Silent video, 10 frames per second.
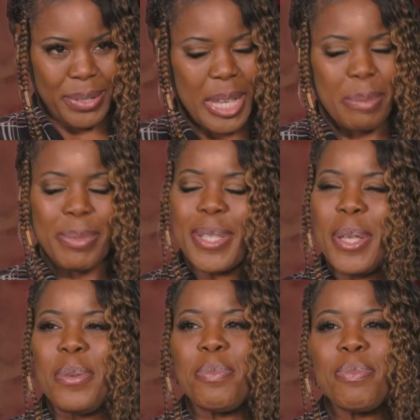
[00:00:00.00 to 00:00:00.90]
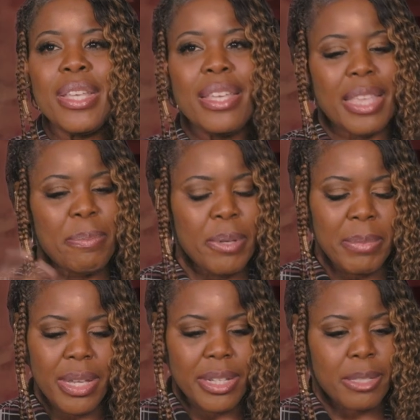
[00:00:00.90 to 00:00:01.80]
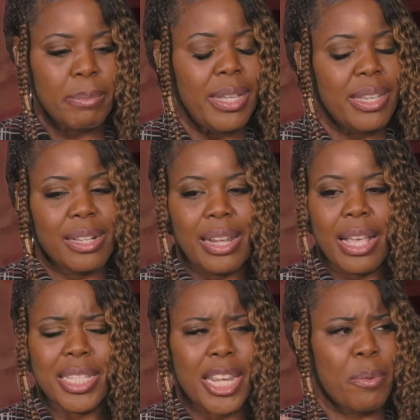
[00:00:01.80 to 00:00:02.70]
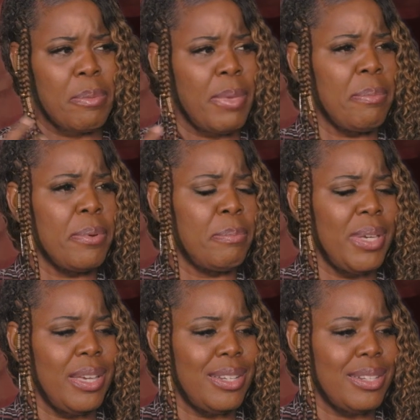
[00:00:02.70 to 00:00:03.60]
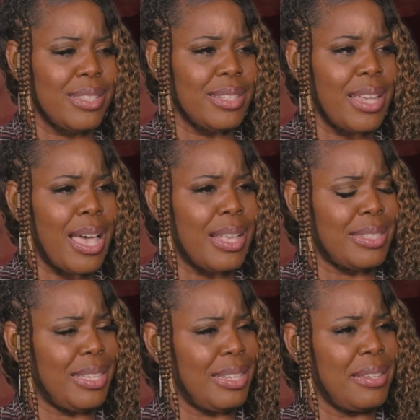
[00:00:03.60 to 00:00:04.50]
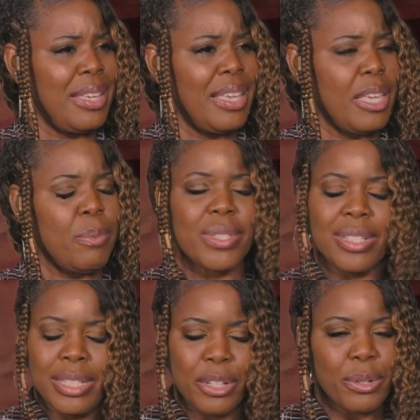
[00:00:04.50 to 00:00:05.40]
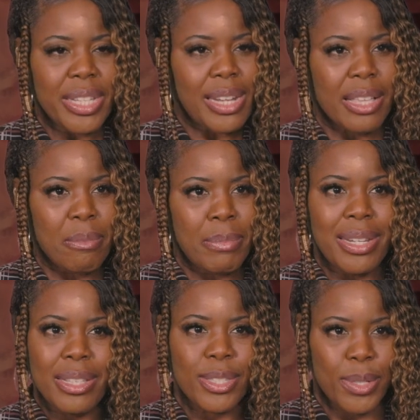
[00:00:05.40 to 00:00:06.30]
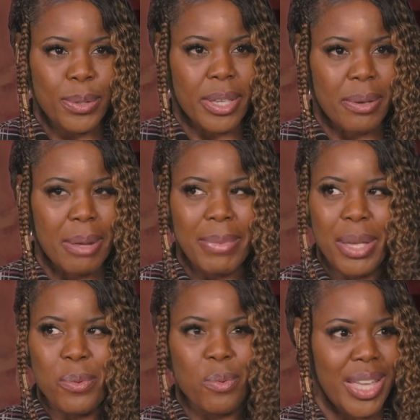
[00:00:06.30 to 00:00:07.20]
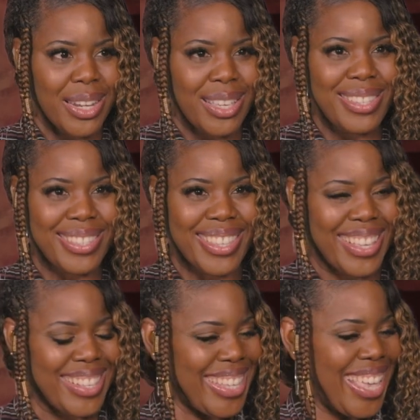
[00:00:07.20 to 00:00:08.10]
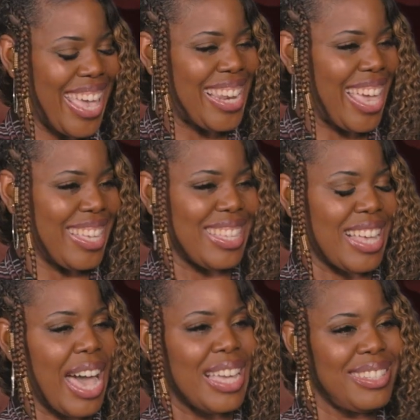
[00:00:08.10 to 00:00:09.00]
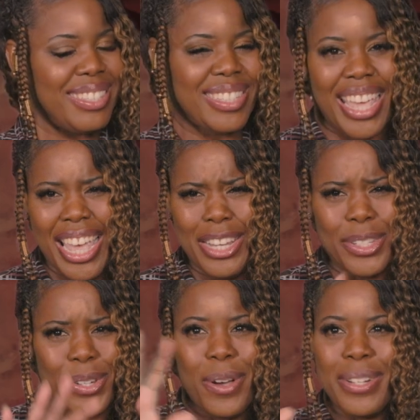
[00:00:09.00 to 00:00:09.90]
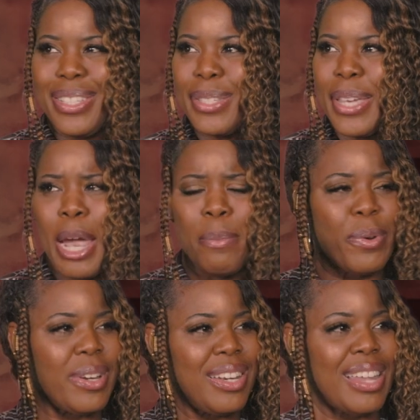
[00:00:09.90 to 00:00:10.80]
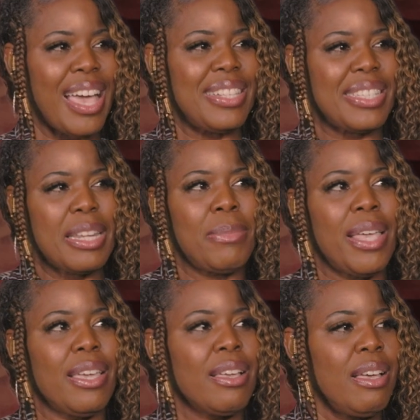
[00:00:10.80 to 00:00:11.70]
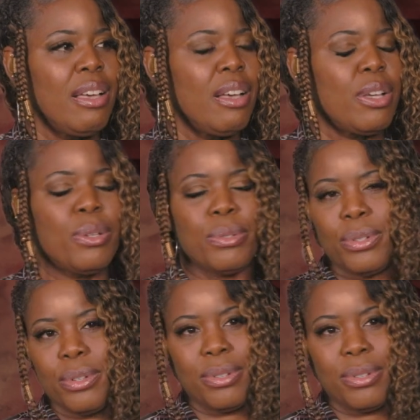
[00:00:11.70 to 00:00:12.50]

up. So they put me in this media class and I remember being in this class and it was literally like a mini studio. And I'm like, what is this? It had like a heightened stage and all these camera and lights. And I'm like, oh, no.